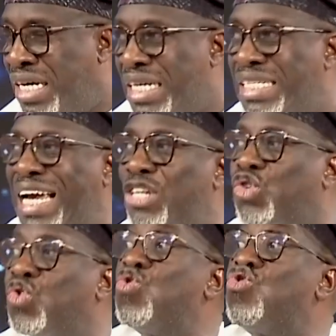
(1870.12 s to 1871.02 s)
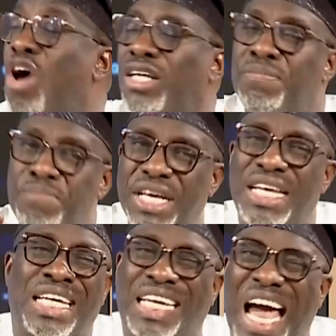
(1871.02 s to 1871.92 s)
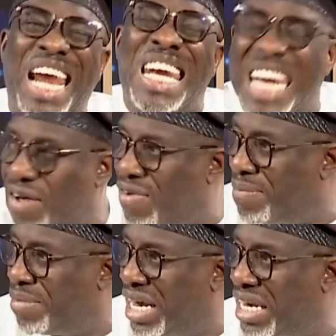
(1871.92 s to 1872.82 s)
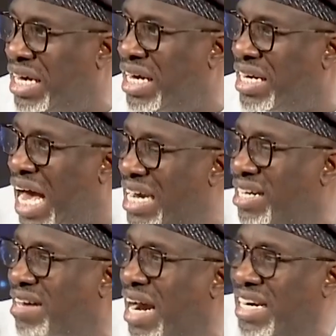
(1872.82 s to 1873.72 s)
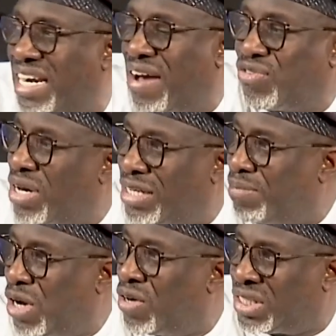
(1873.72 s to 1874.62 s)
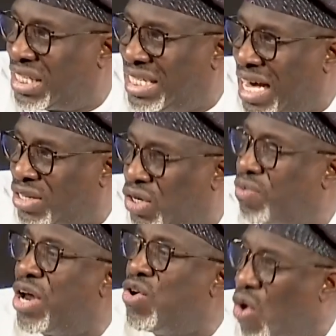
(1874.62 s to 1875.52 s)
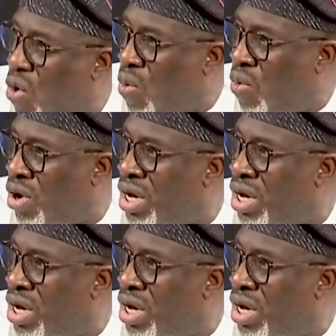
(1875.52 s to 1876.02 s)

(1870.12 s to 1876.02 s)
they do not mean, it can never mean that literally they have 20 billion sitting down somewhere. No.